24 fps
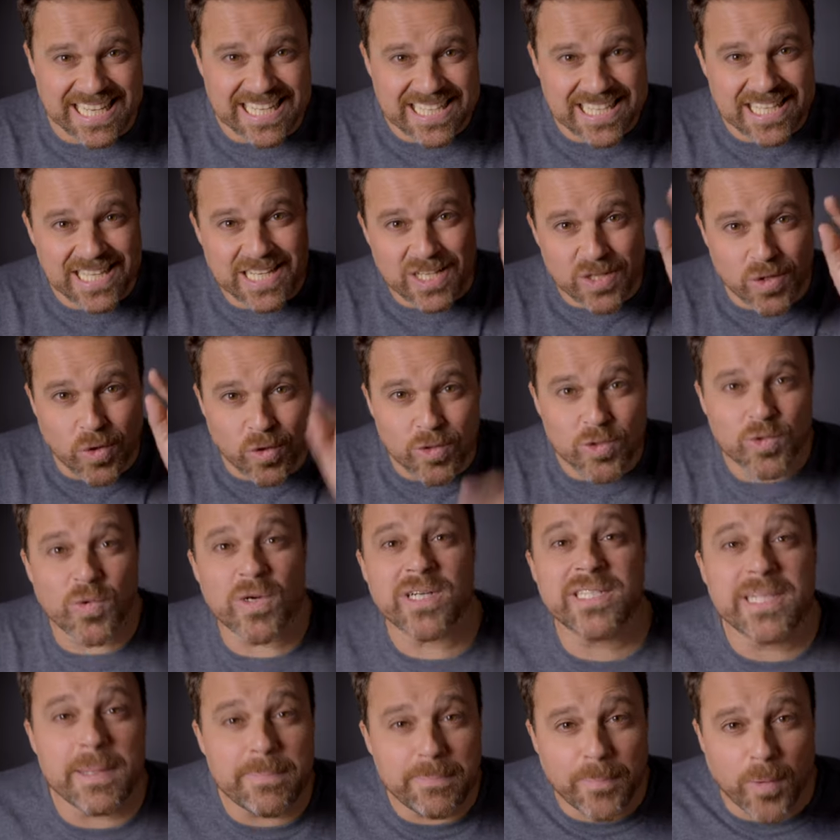it. Those
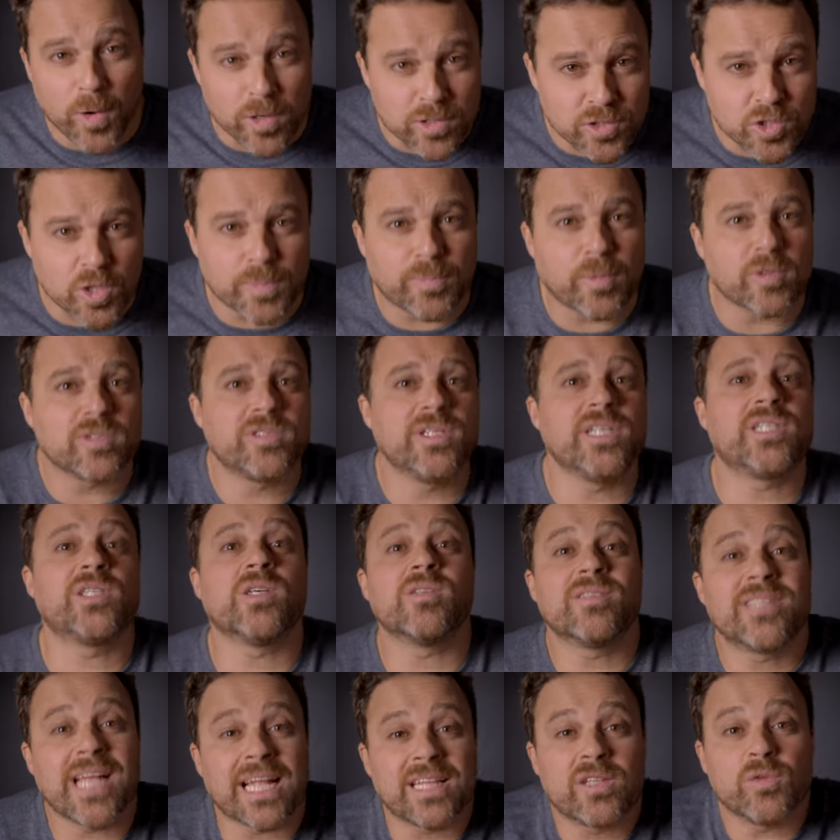were the posture
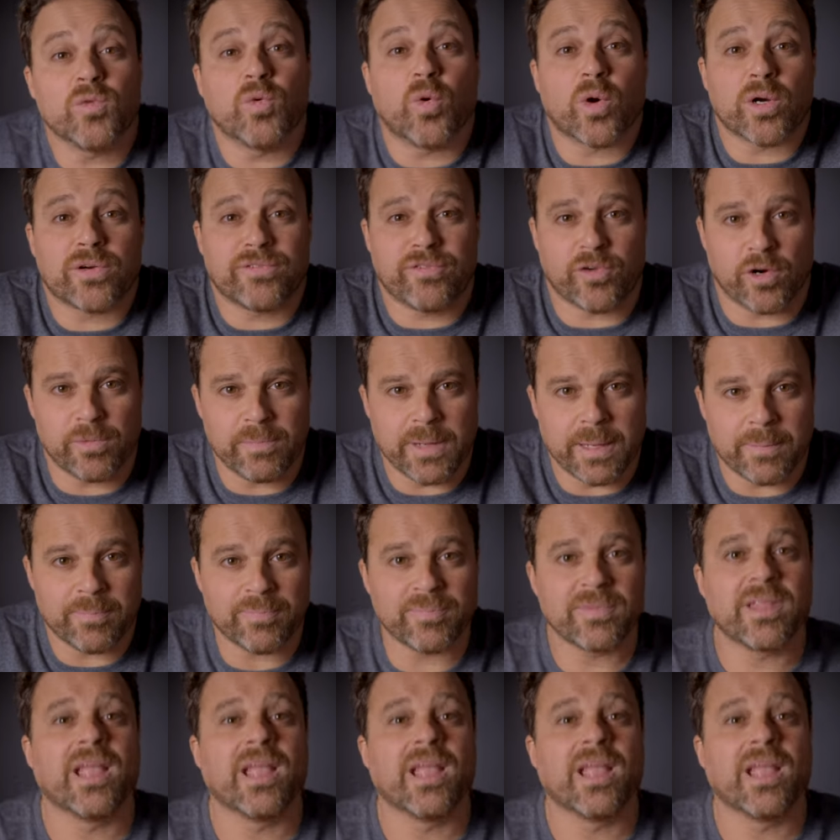positions that work for me.